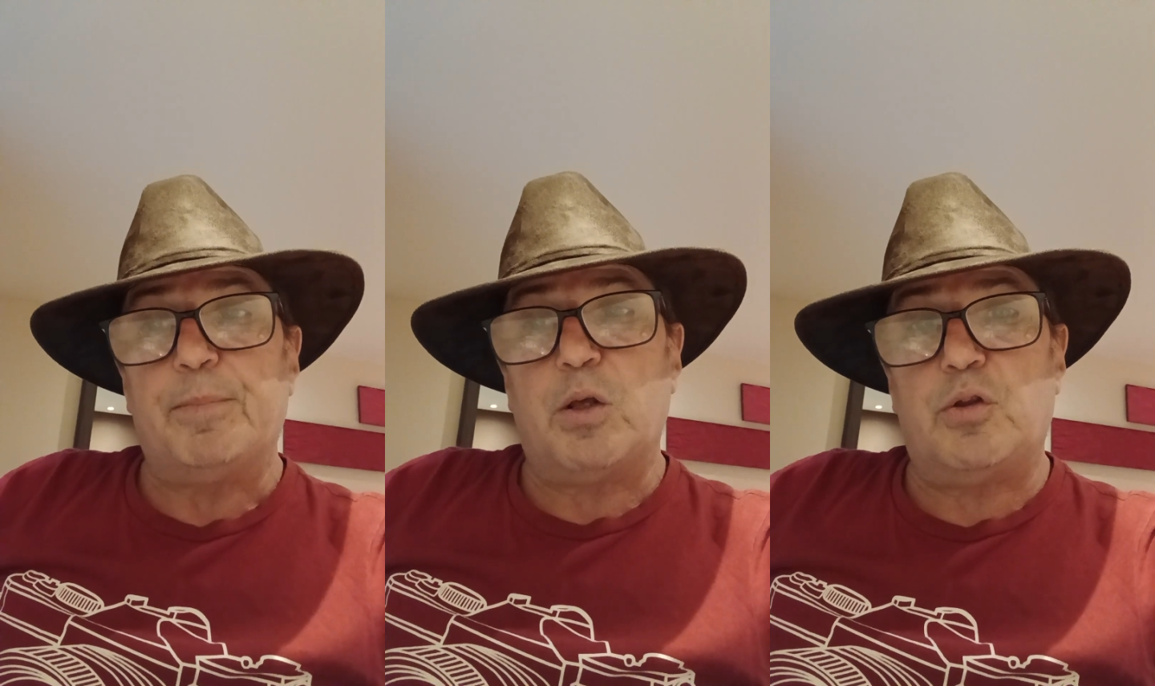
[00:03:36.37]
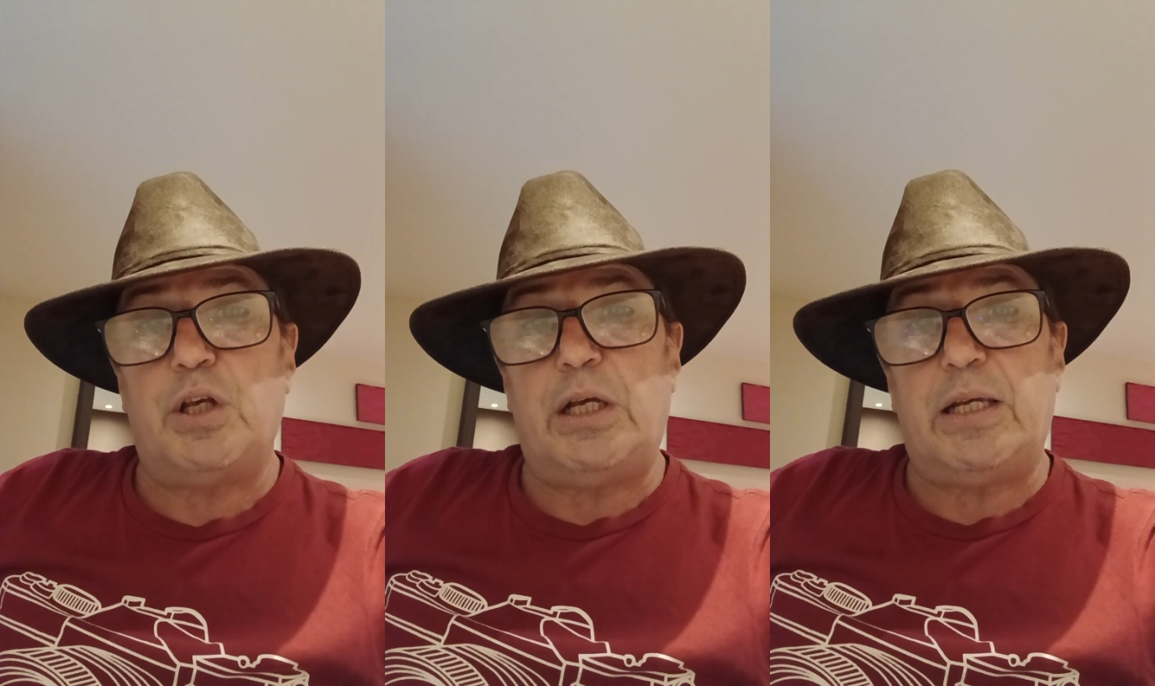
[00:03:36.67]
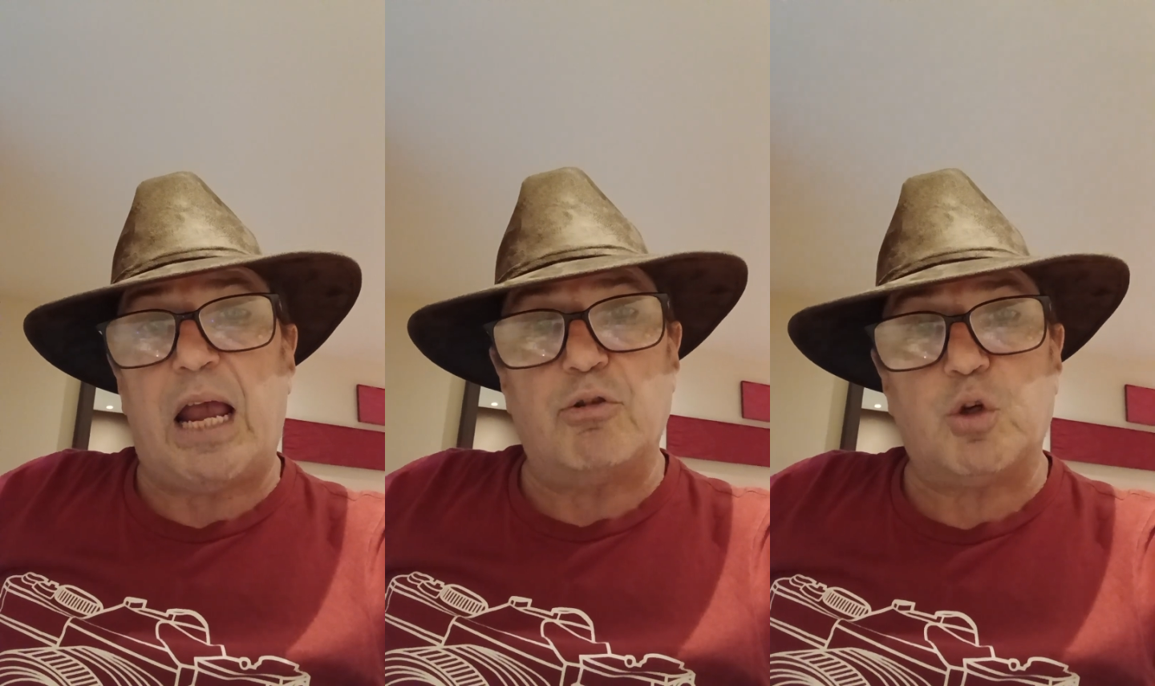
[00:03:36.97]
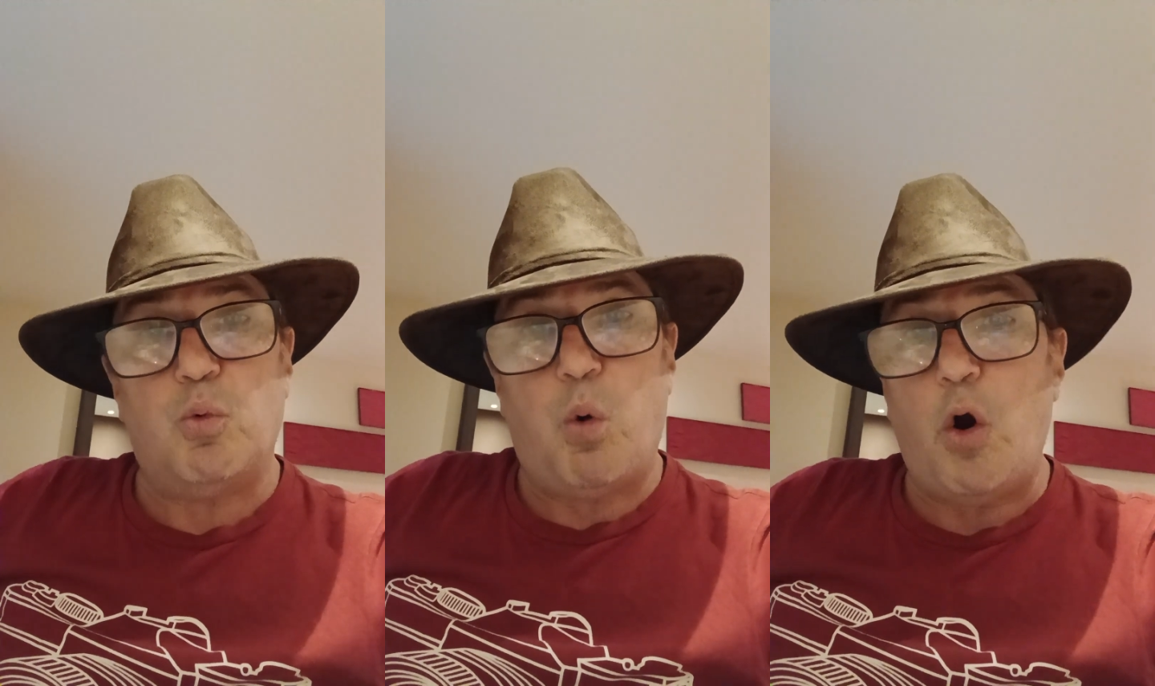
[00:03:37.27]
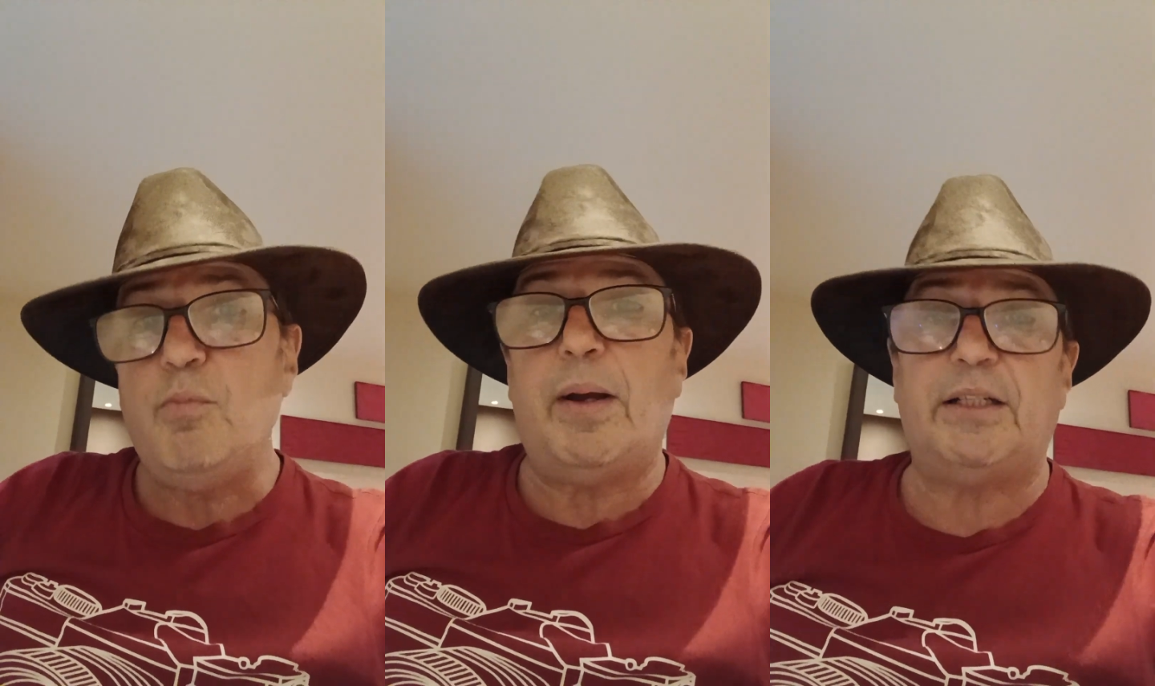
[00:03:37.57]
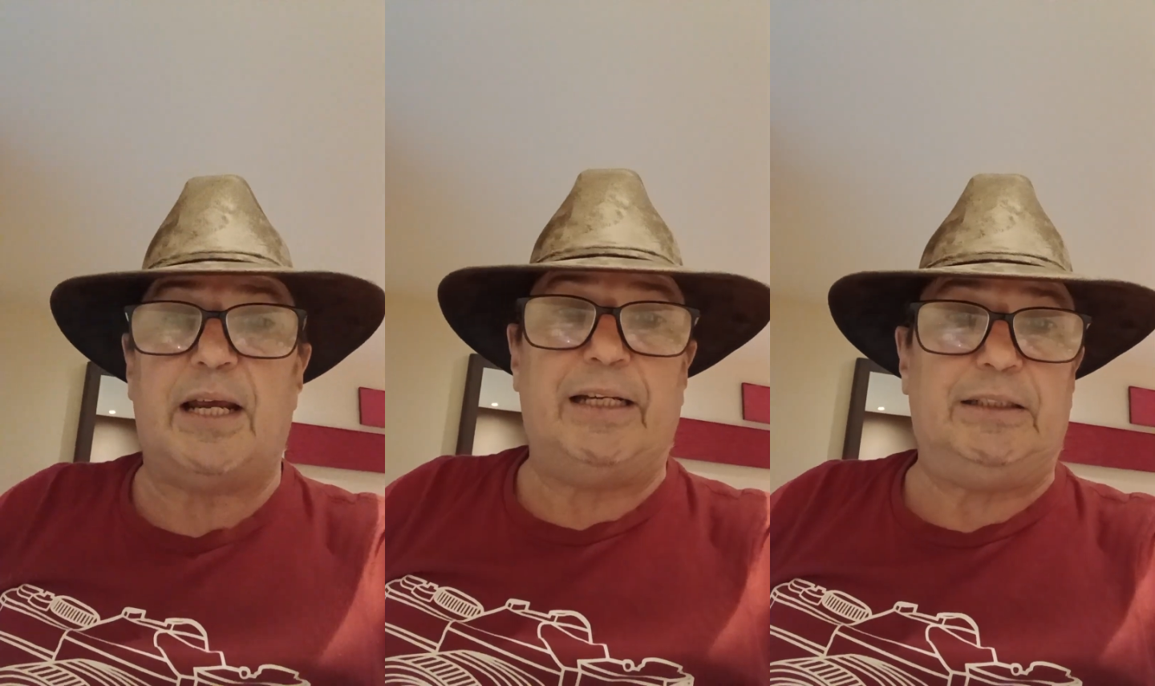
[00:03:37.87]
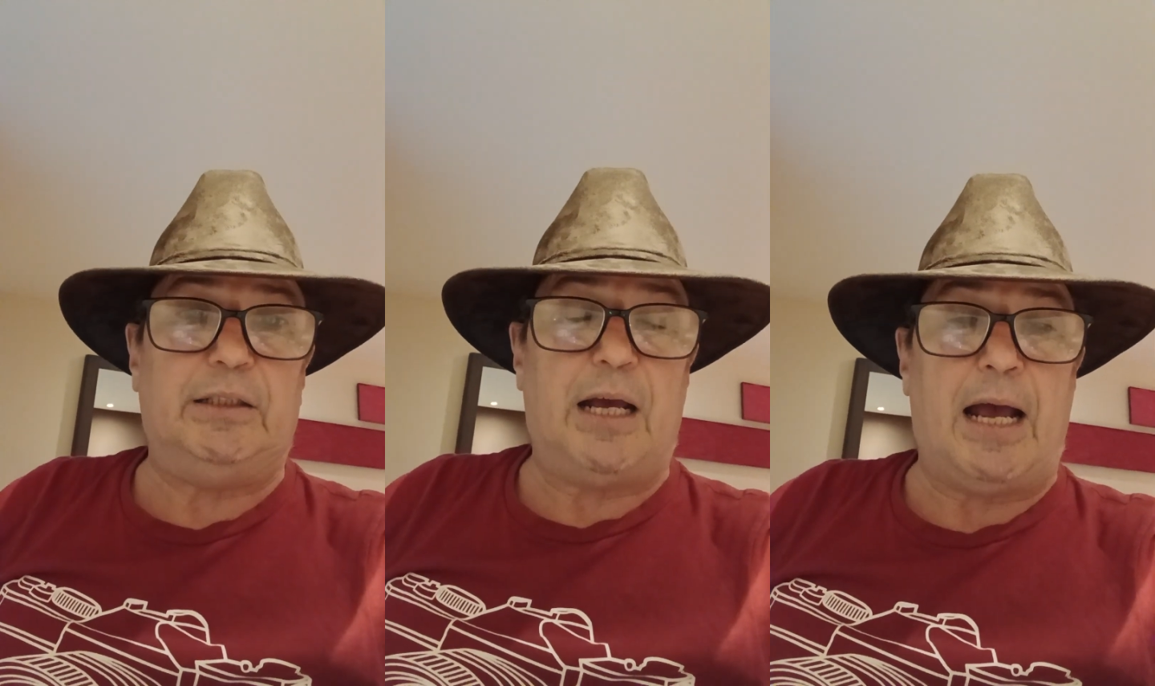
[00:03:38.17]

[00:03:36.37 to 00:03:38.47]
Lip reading: the council won't maintain